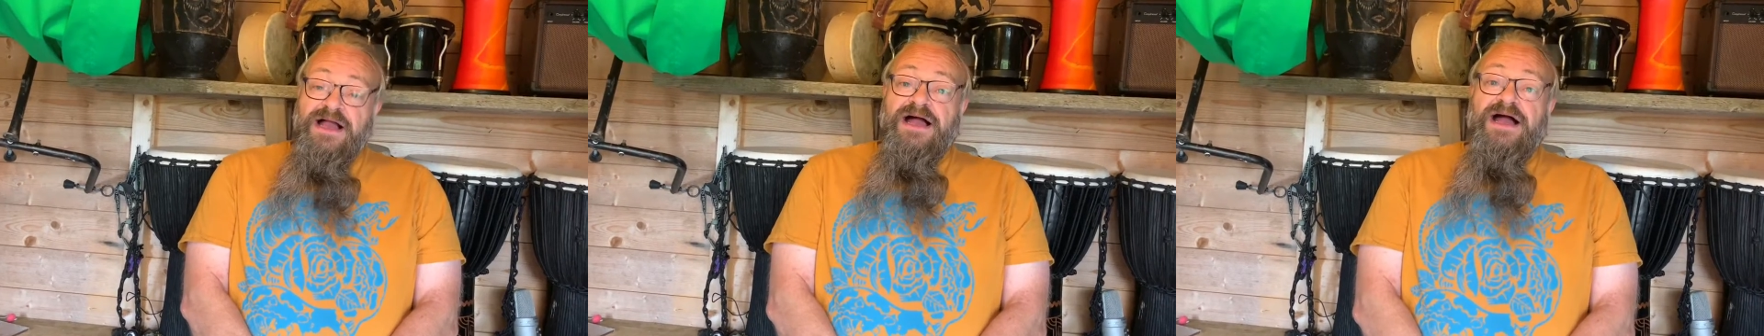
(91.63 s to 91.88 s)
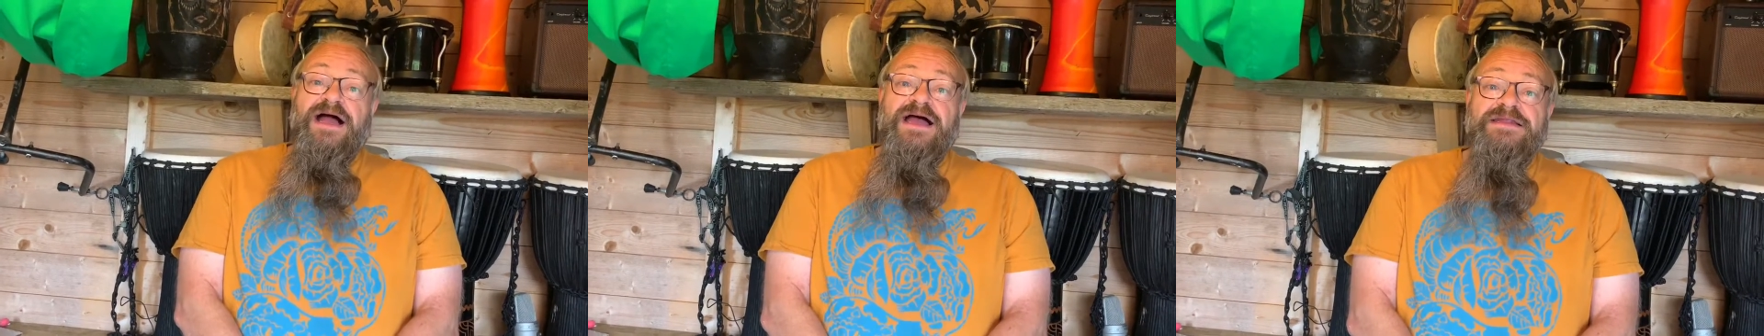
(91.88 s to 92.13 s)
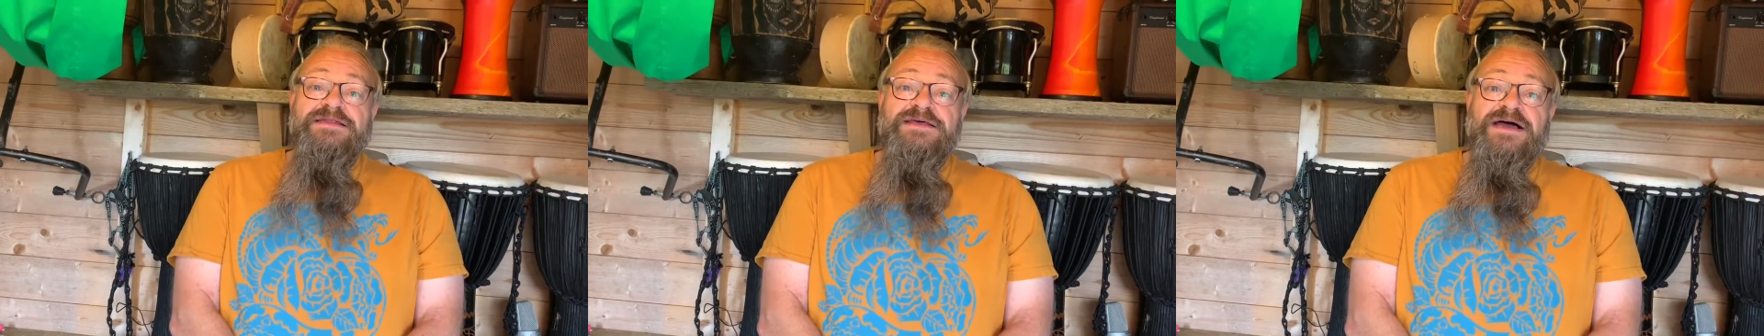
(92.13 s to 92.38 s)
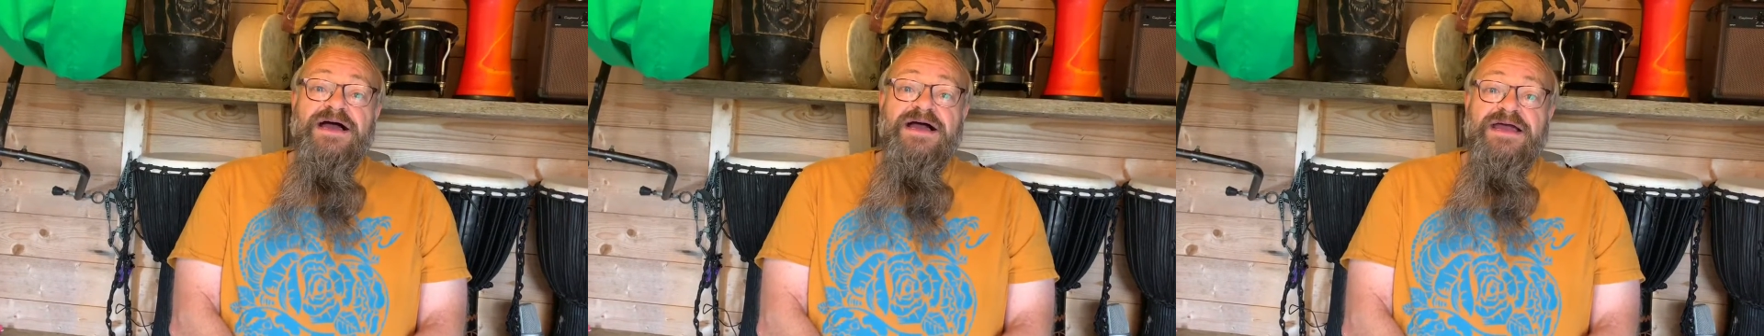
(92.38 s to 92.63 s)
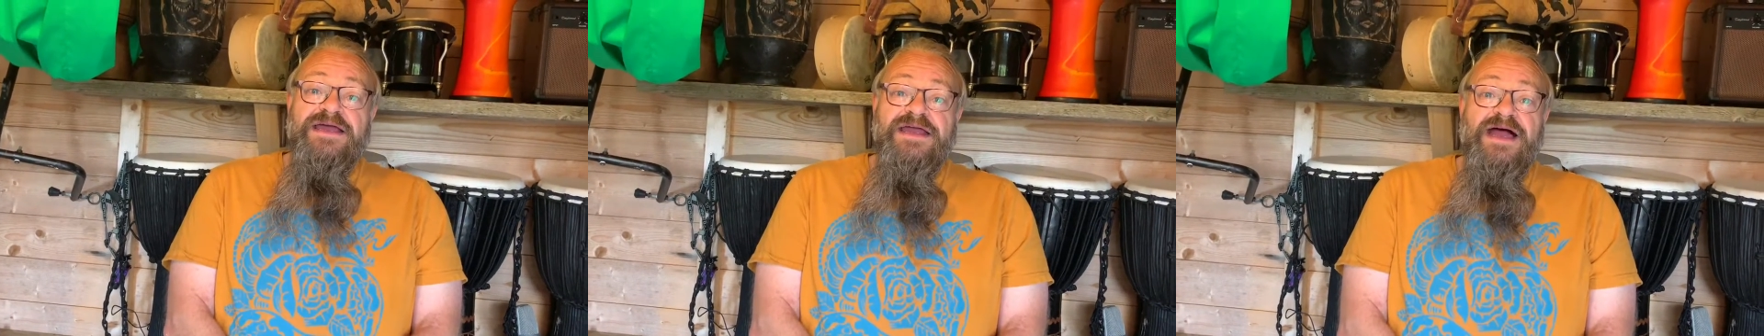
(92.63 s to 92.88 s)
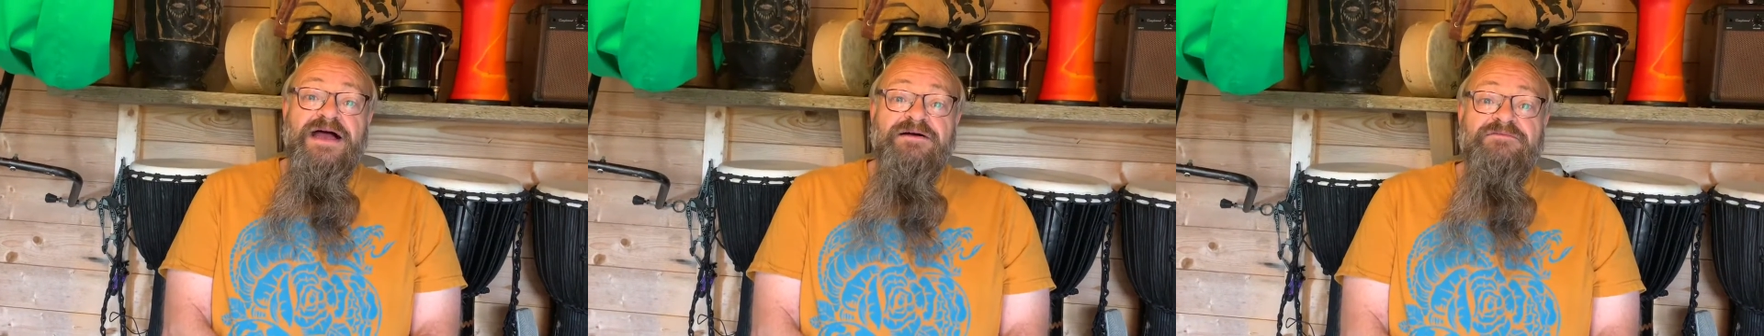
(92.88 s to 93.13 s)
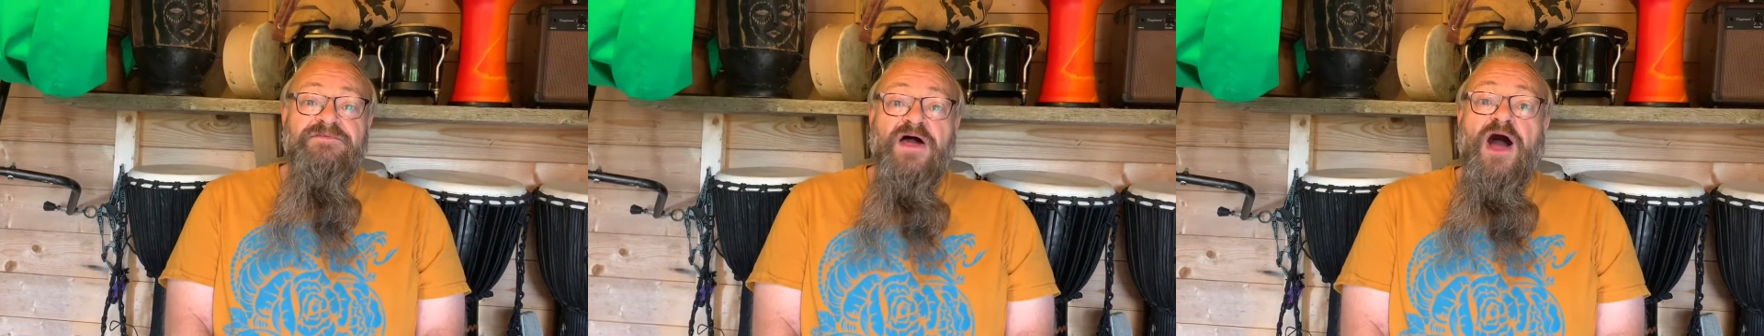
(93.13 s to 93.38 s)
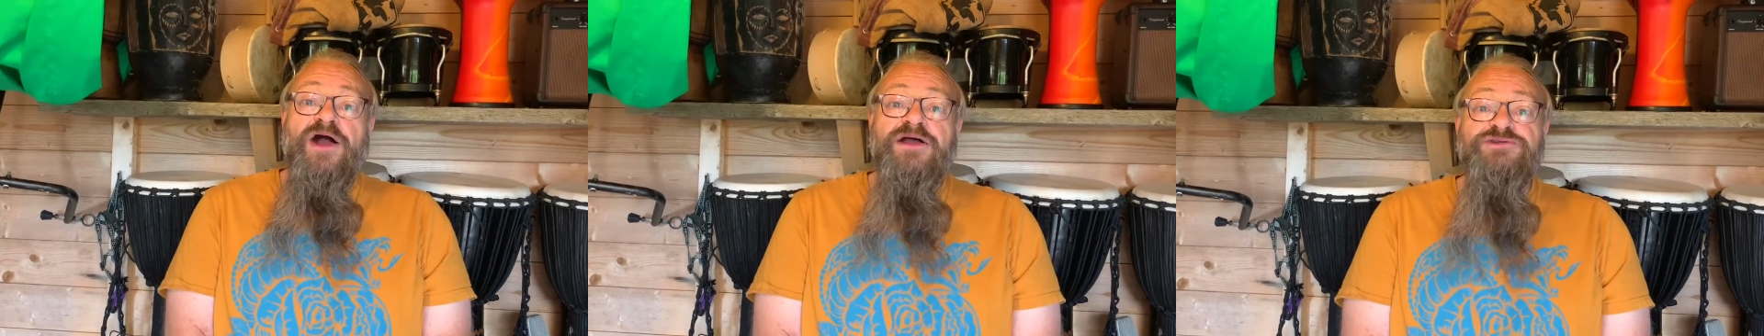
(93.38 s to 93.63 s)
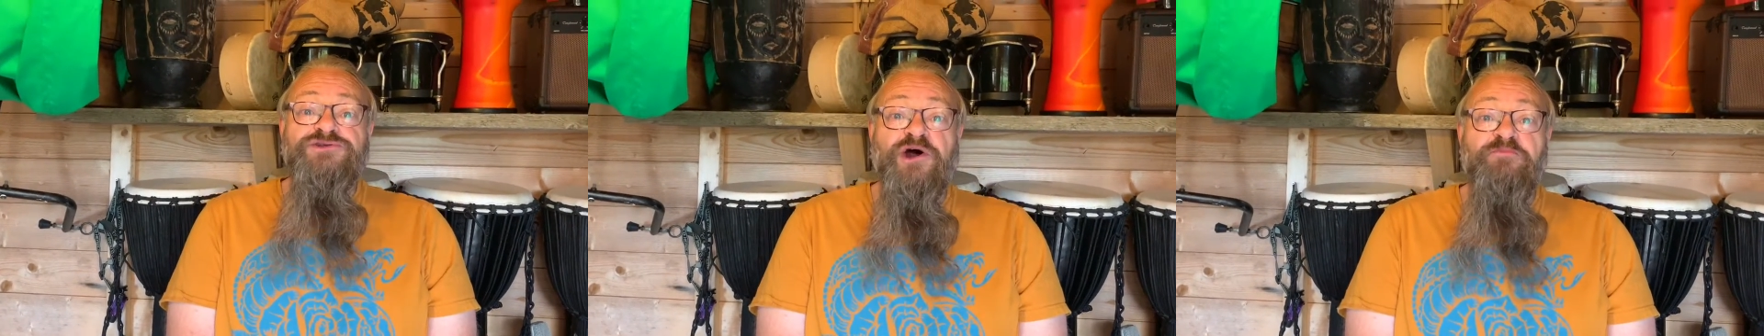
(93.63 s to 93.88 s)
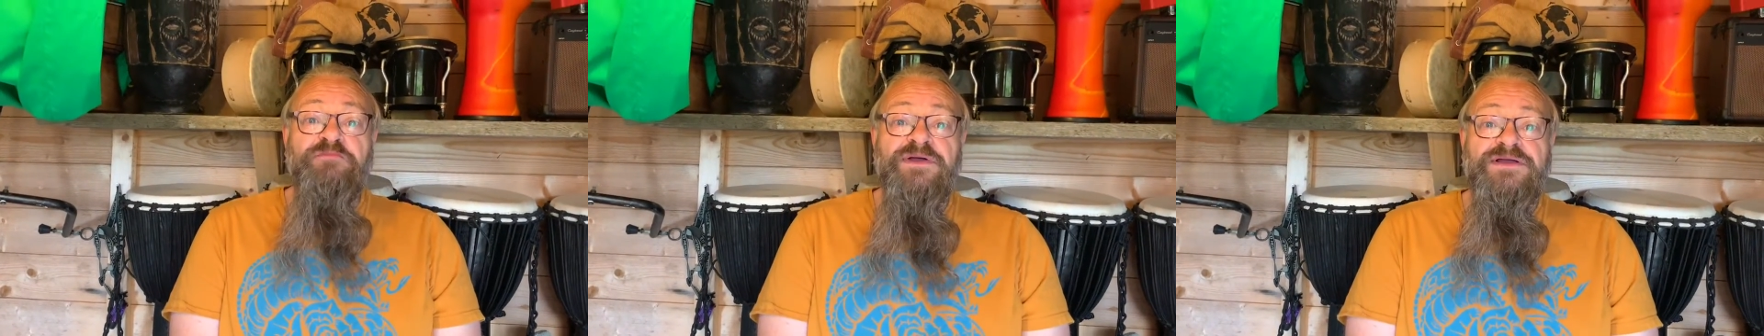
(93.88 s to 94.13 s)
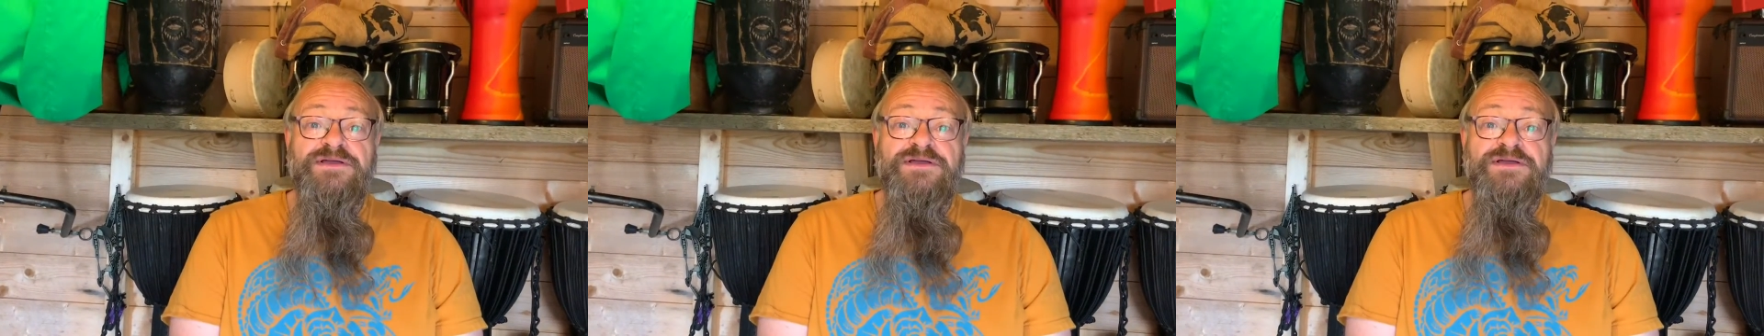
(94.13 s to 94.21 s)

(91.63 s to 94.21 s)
And I have the Huggadrum